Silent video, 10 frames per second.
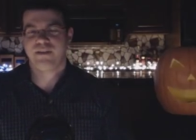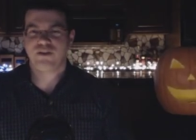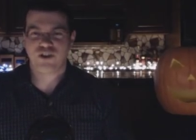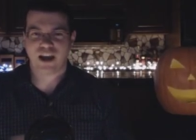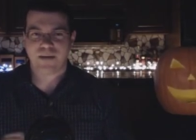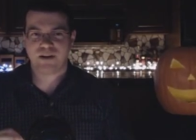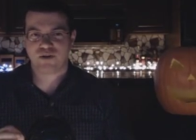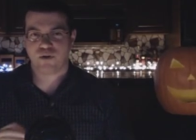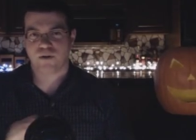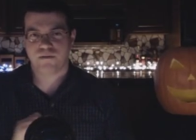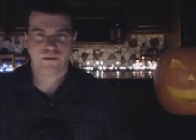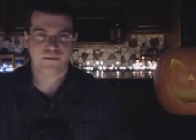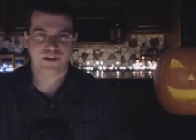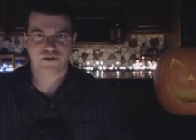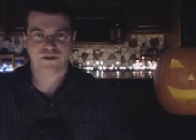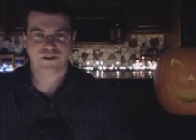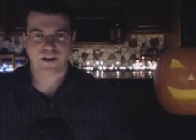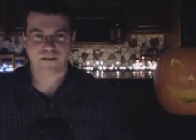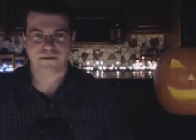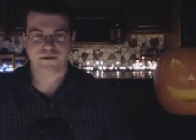that the Japanese horror film industry
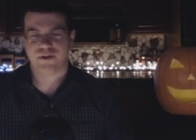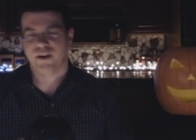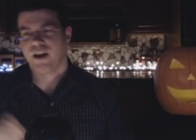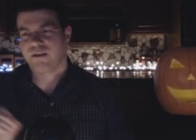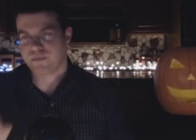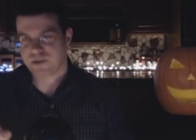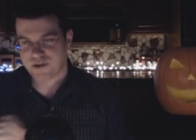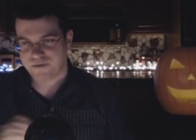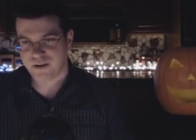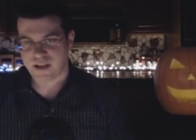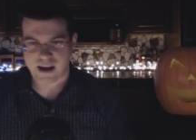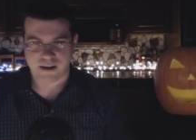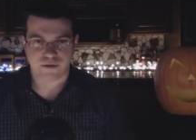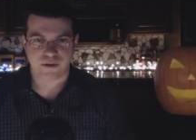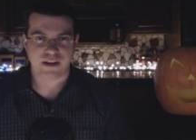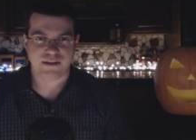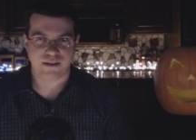suffers from a severe lack of